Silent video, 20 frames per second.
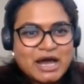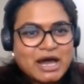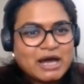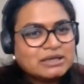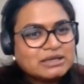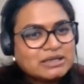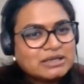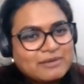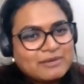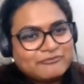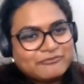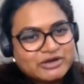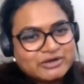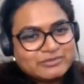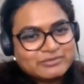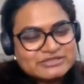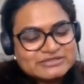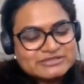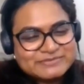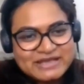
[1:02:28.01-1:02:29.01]

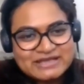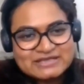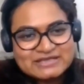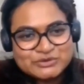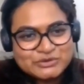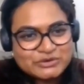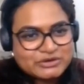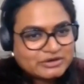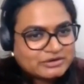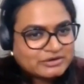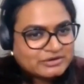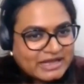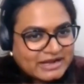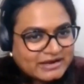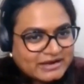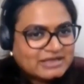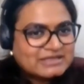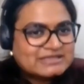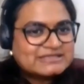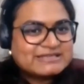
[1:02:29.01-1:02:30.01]
uncomfortable space or
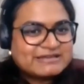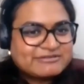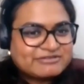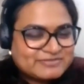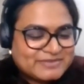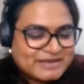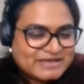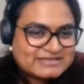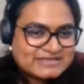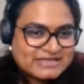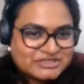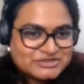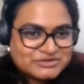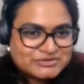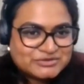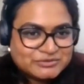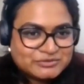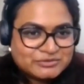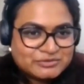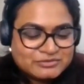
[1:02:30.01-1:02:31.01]
that unsafe space that
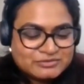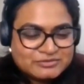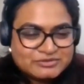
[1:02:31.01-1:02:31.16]
you